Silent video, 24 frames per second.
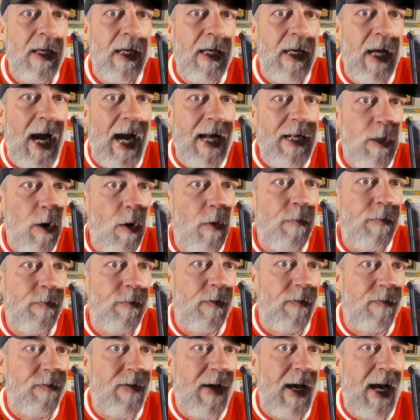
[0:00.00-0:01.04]
I know
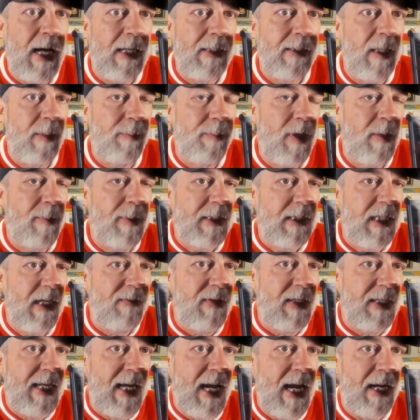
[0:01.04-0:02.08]
for a fact that Public
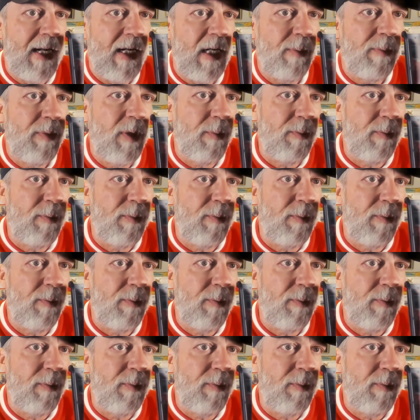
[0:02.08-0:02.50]
Safety Canada put